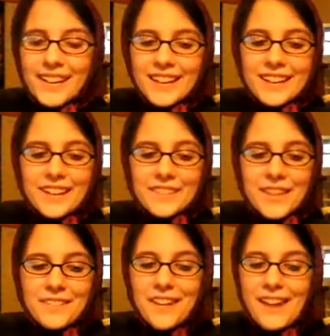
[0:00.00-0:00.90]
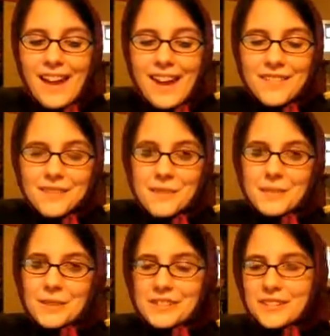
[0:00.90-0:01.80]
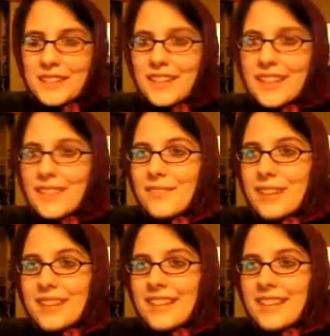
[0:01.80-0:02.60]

that I've ever had from a little kid. I mean,